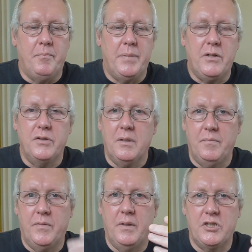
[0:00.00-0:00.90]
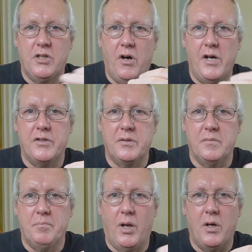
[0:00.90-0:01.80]
because the slide
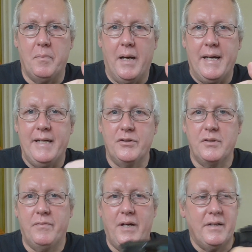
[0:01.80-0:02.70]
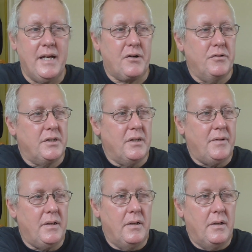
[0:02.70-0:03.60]
doesn't blow back, it doesn't affect the accuracy of
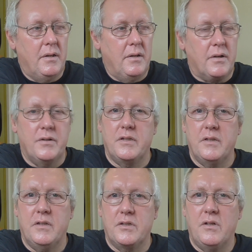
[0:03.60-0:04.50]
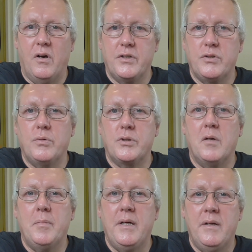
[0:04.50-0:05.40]
it, because the slide is always going
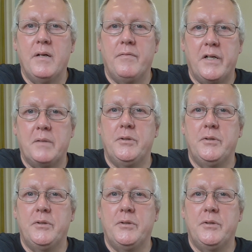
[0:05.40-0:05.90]
to be in a fixed